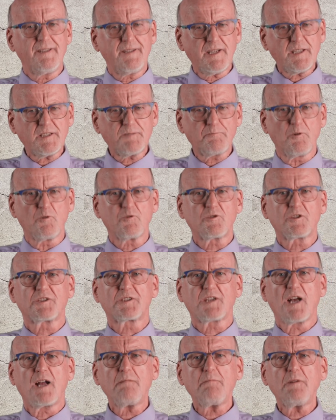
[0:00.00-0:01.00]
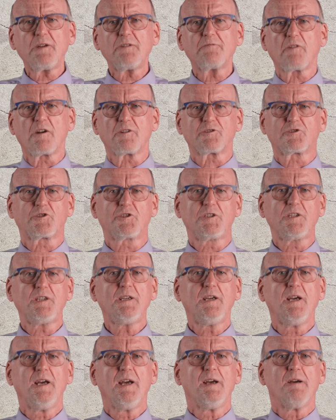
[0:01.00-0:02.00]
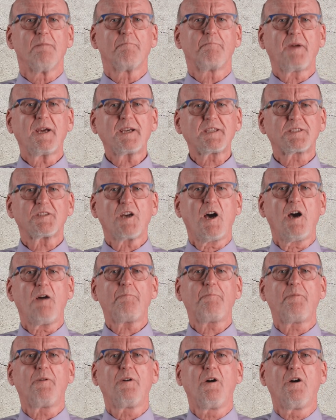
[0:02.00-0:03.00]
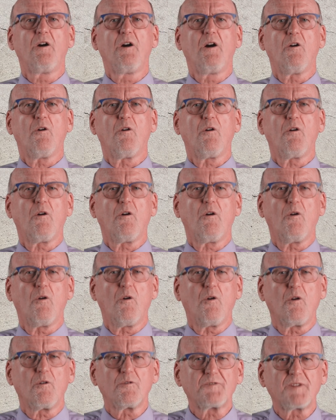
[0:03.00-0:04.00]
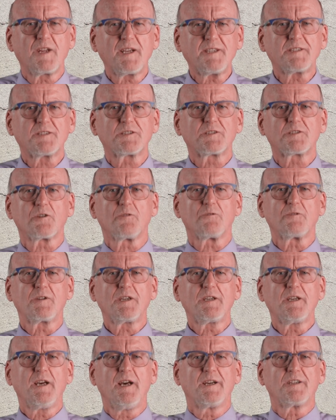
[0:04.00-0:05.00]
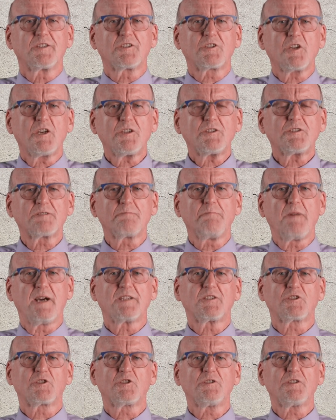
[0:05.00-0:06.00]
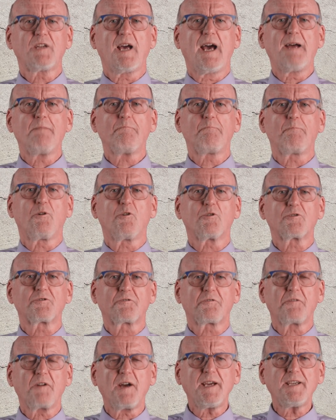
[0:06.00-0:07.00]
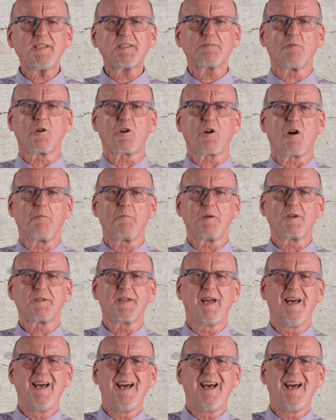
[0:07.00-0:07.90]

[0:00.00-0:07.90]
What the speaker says: this book, Salman Rushdie picks up on this story just mentioned and portrays Muhammad